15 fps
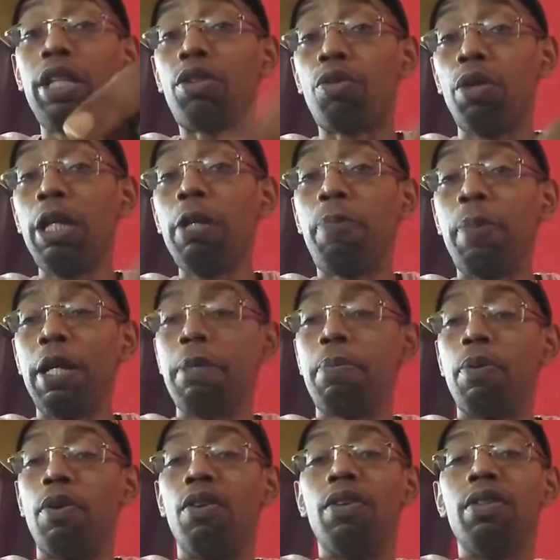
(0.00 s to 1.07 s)
three
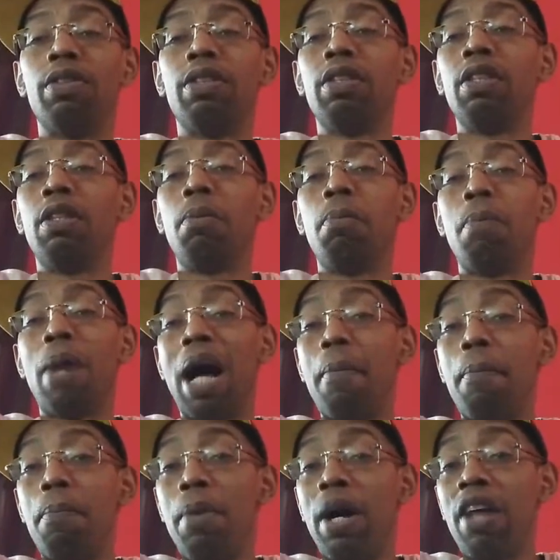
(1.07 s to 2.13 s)
people, my
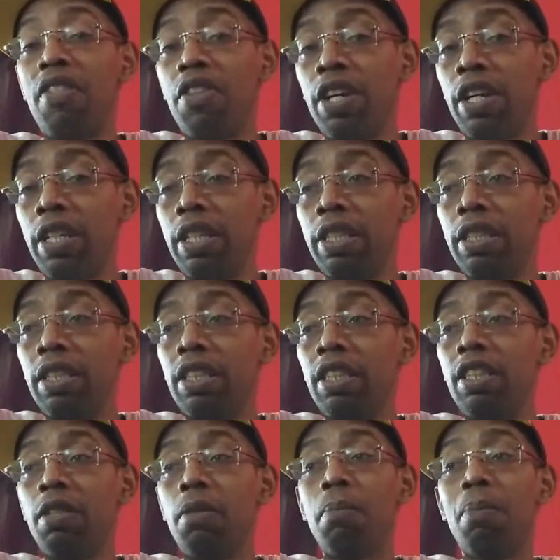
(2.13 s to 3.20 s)
mother,
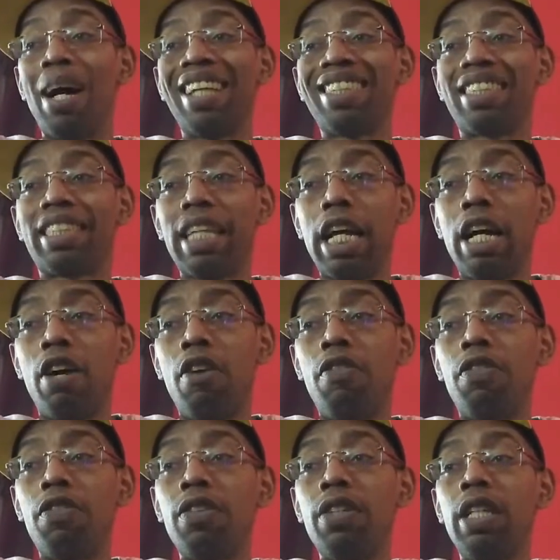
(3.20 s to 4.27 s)
myself,
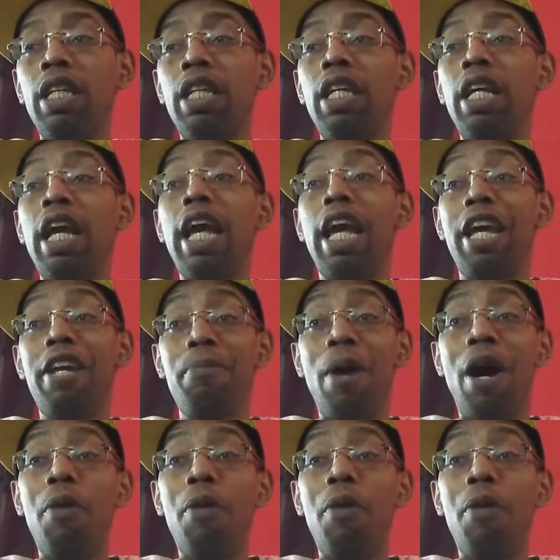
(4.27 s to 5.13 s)
and my